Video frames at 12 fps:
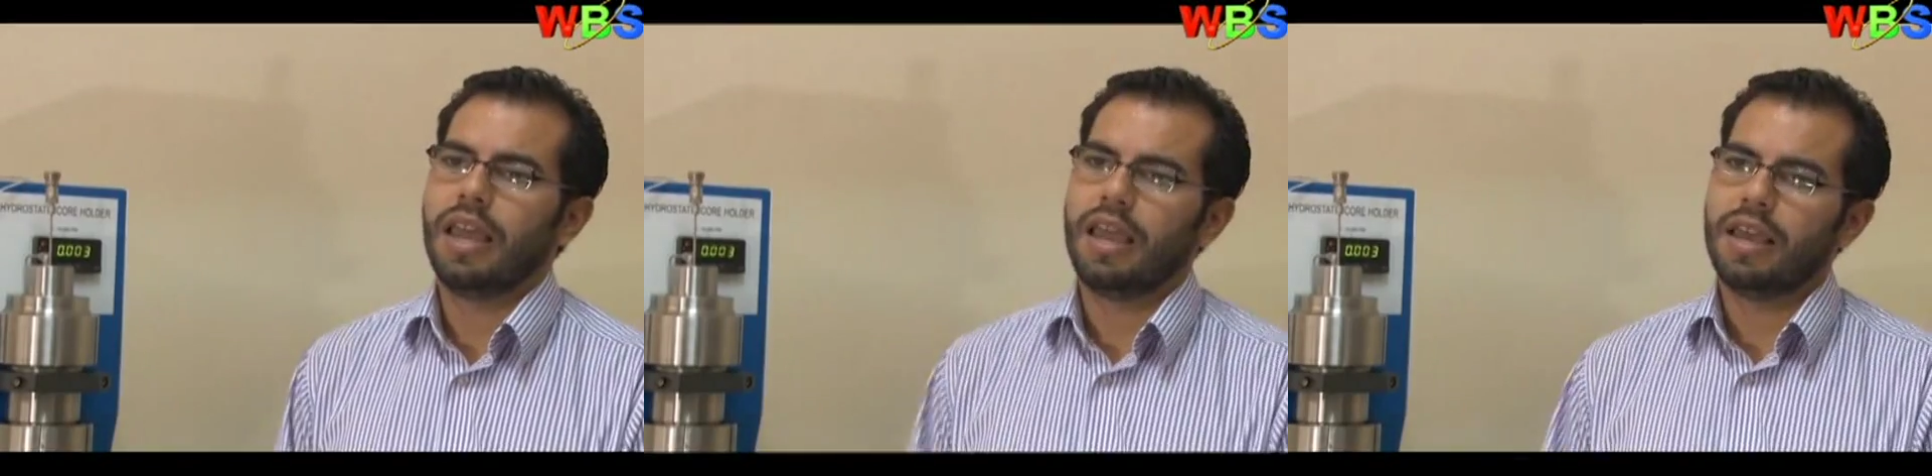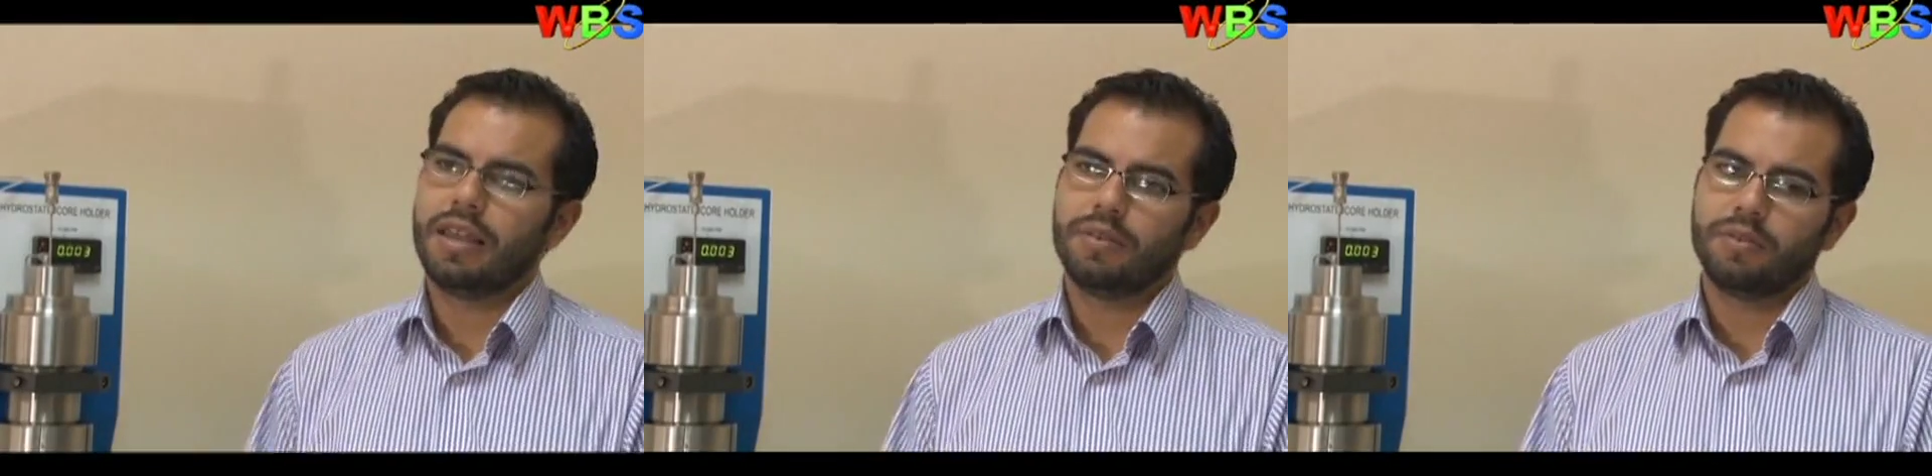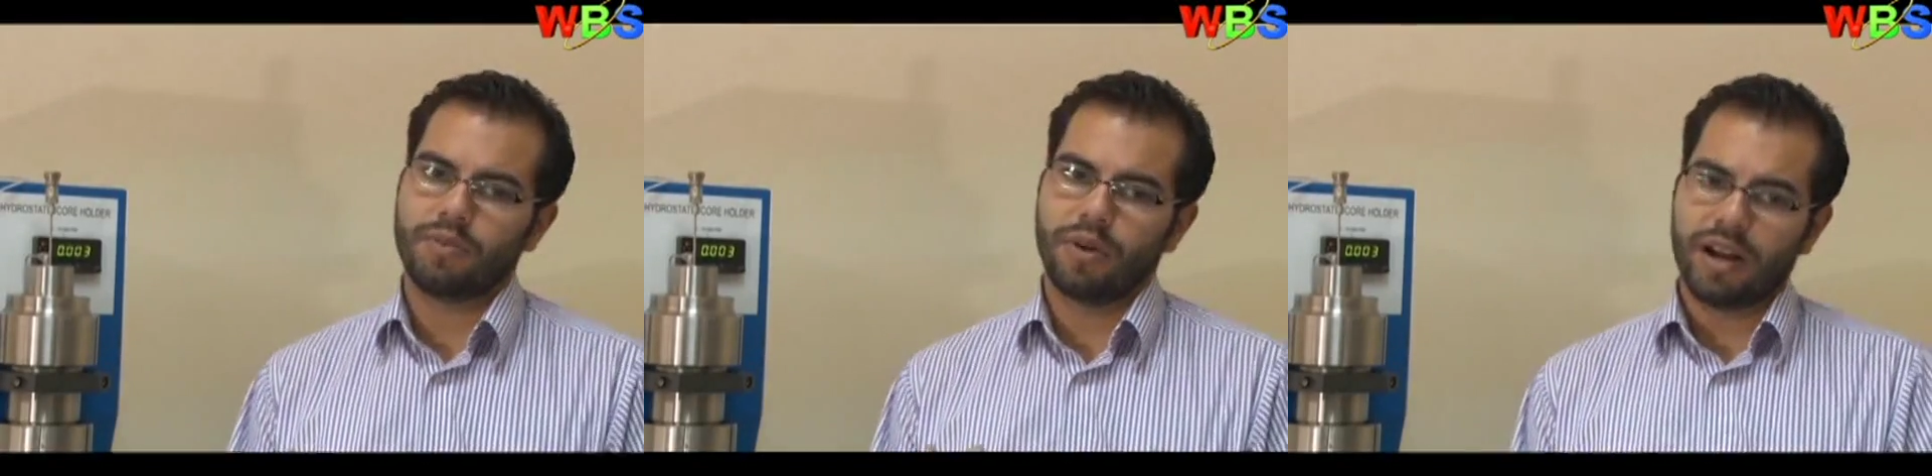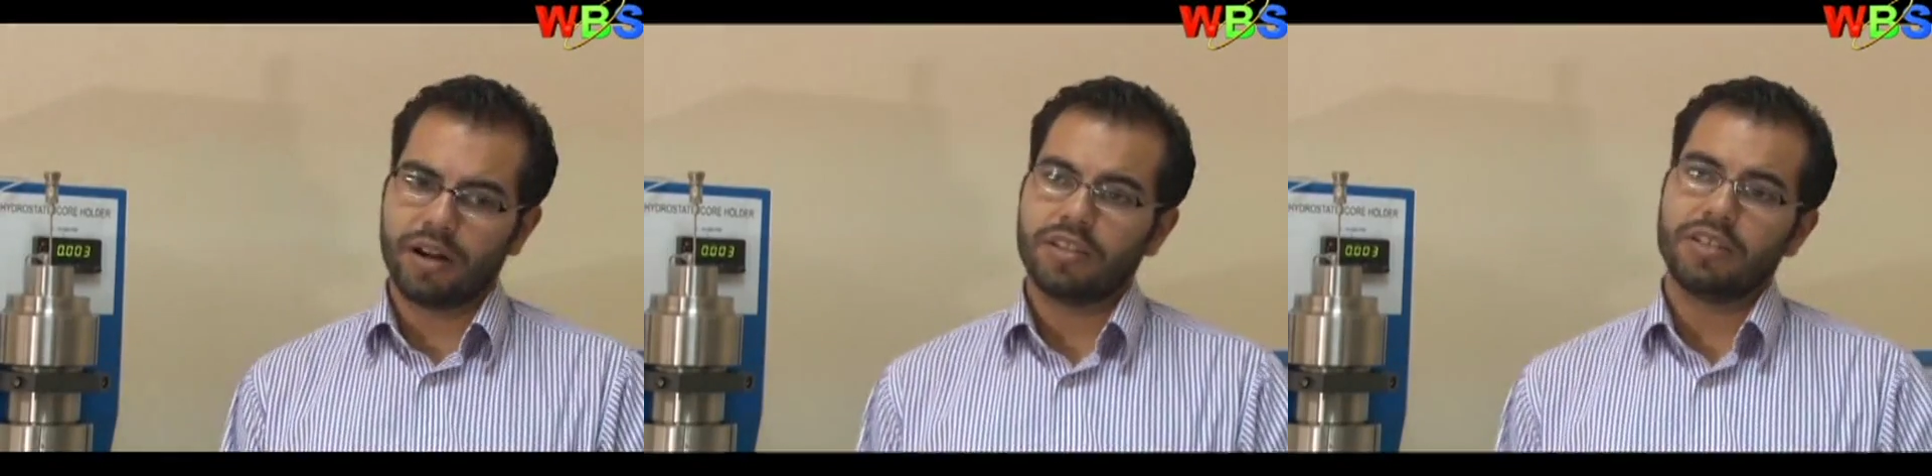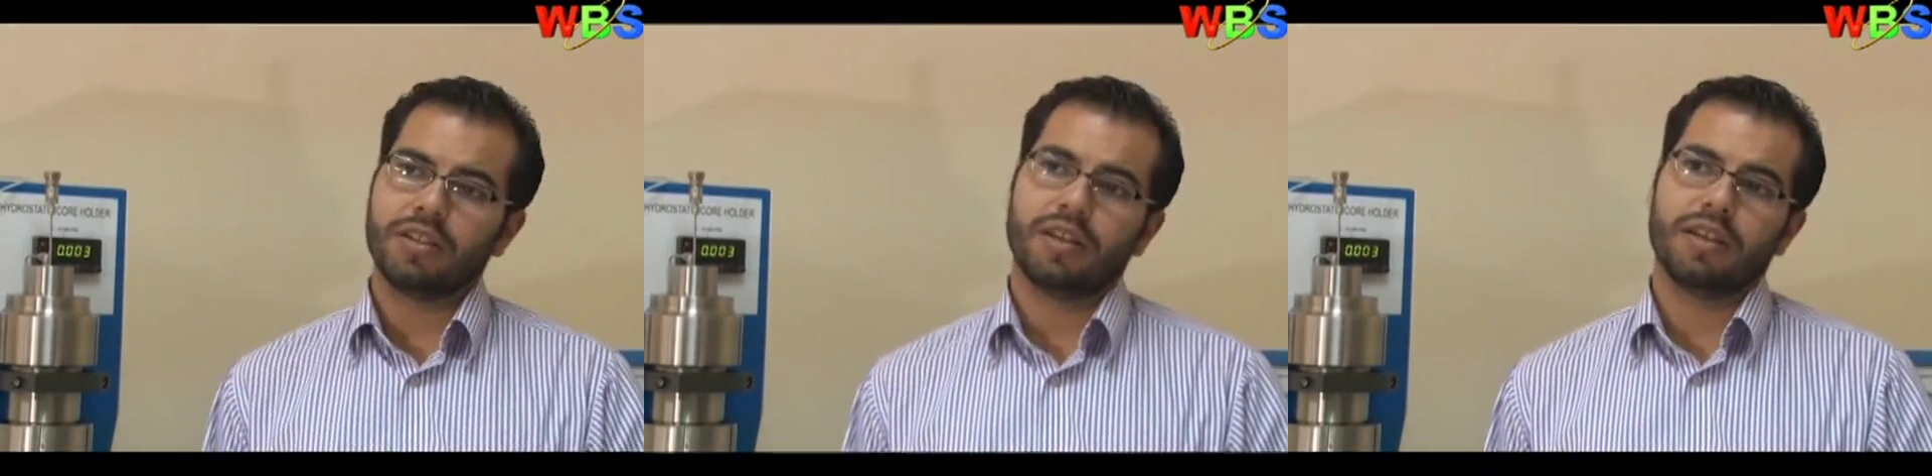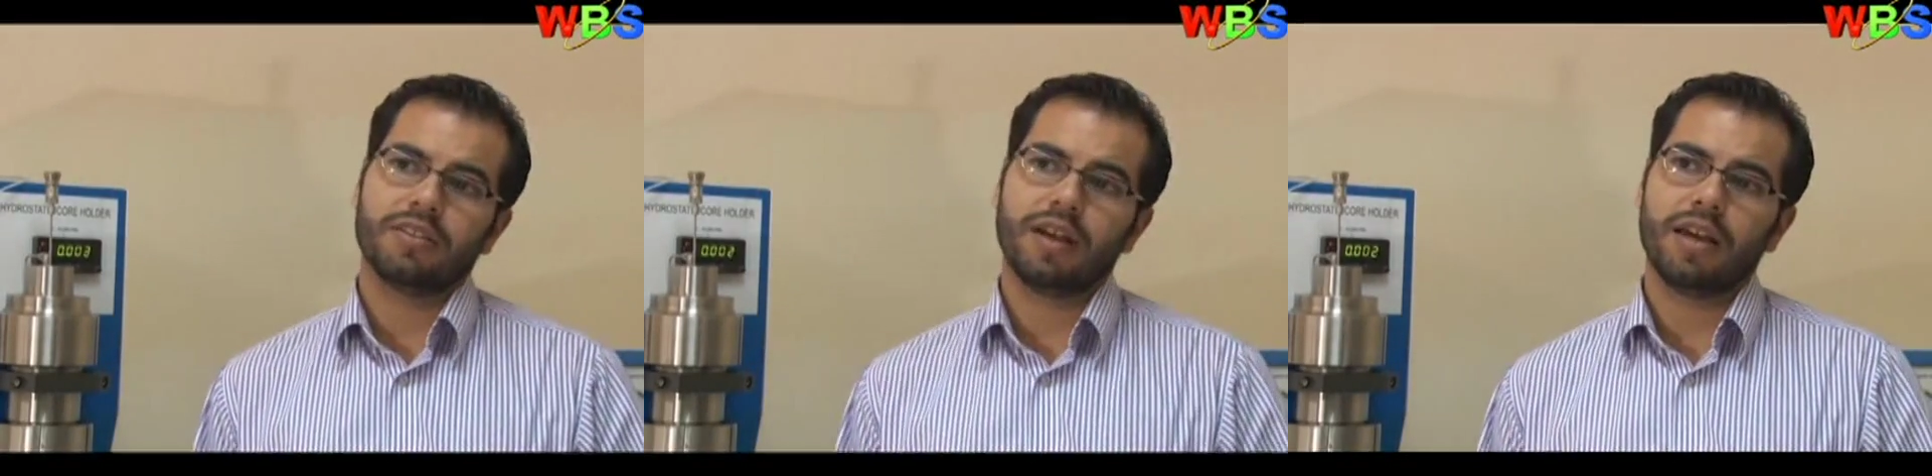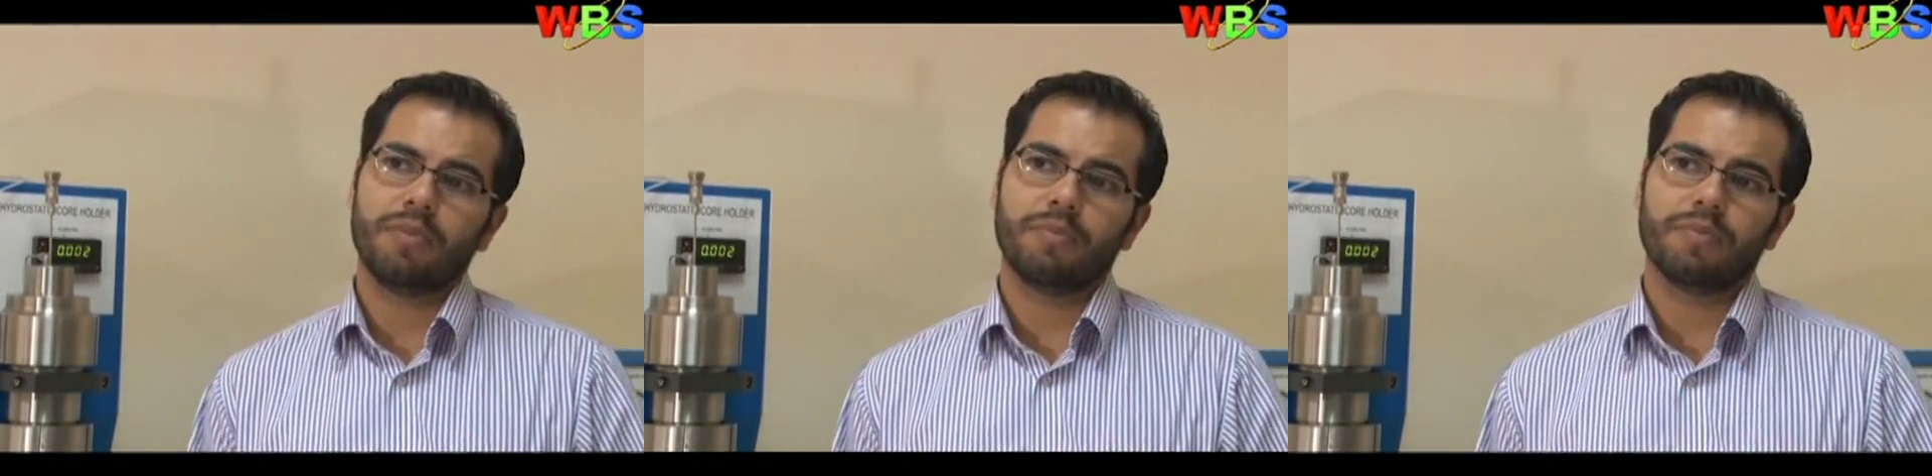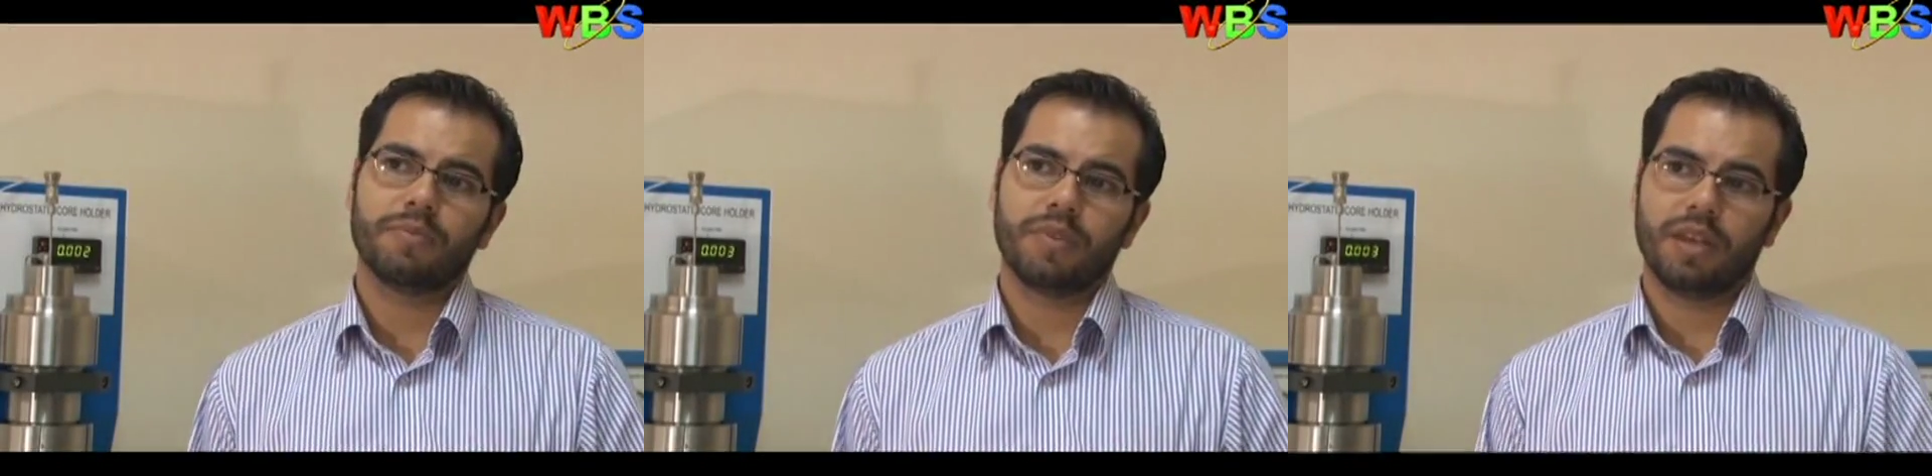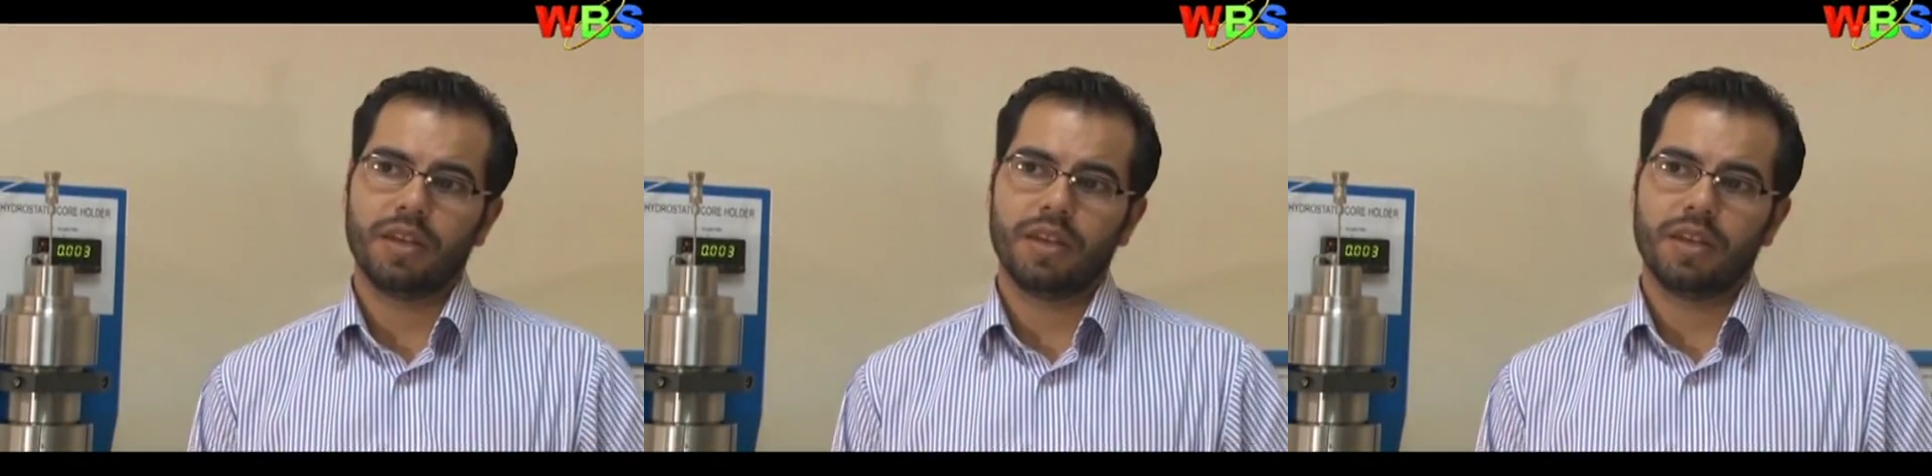And regarding time